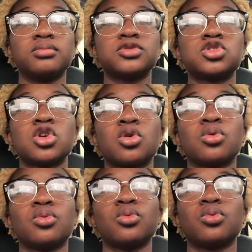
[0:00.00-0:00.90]

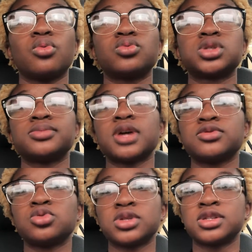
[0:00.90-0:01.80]
So
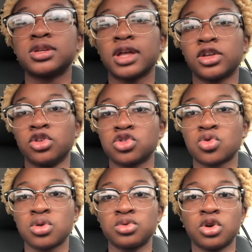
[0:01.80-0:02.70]
sometimes you can see like your
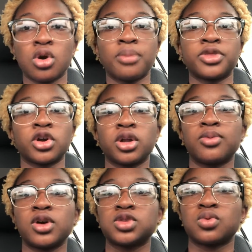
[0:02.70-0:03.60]
score will go up 30
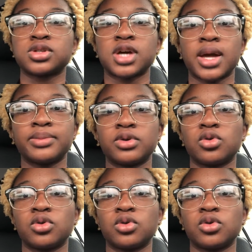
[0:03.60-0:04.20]
points one time,